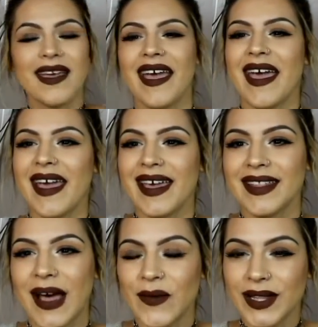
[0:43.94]
And
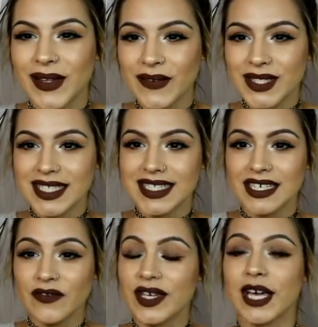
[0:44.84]
I would love to see
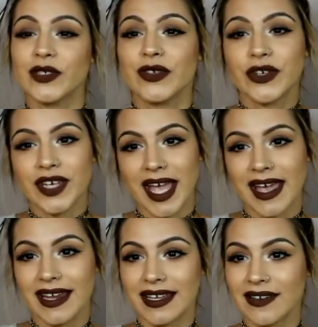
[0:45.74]
if you guys recreate
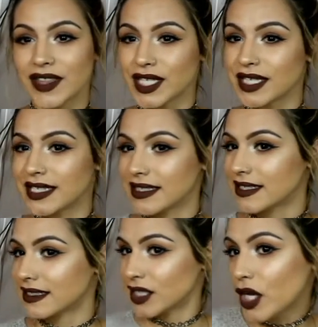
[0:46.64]
any of this
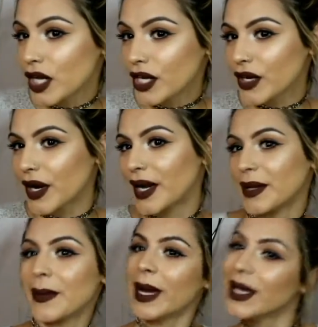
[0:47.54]
look or any of
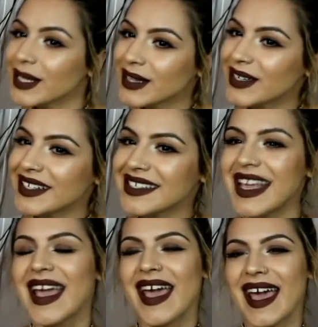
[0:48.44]
my other looks.
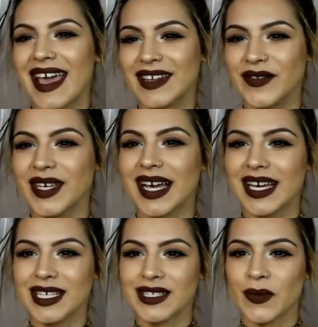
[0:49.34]
And if you
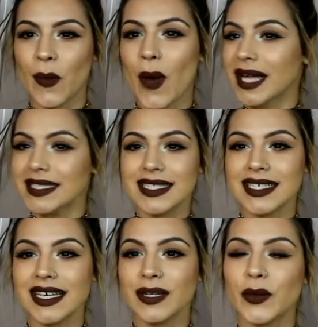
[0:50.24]
guys want to see
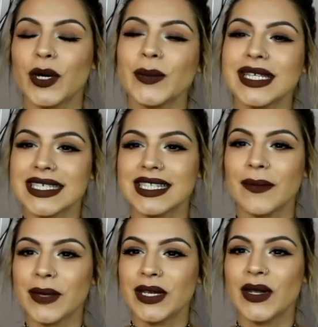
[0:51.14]
any more, please let
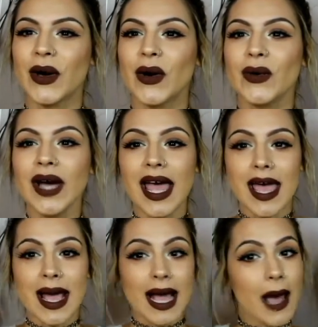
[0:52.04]
me know.
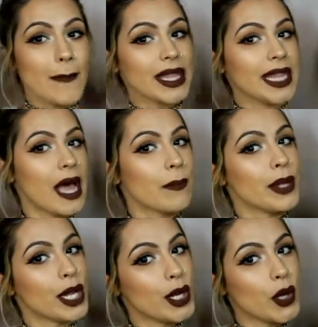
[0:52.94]
Comment down
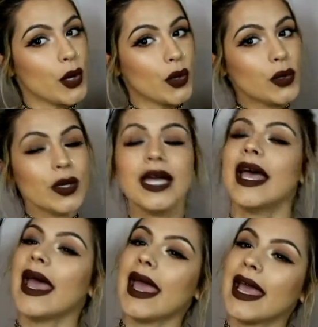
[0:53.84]
below
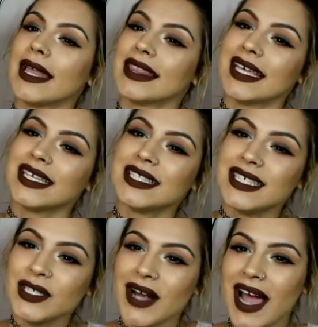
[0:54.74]
and like and
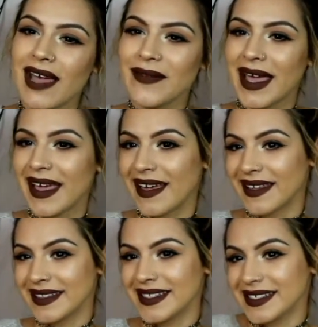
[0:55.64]
subscribe,
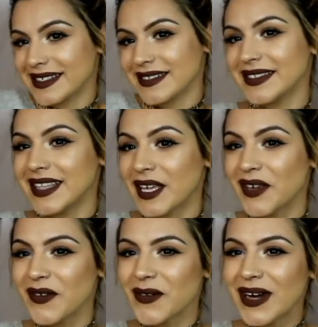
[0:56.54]
and thank you
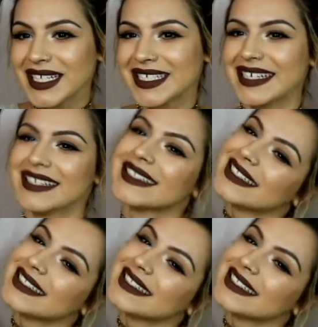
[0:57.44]
for watching.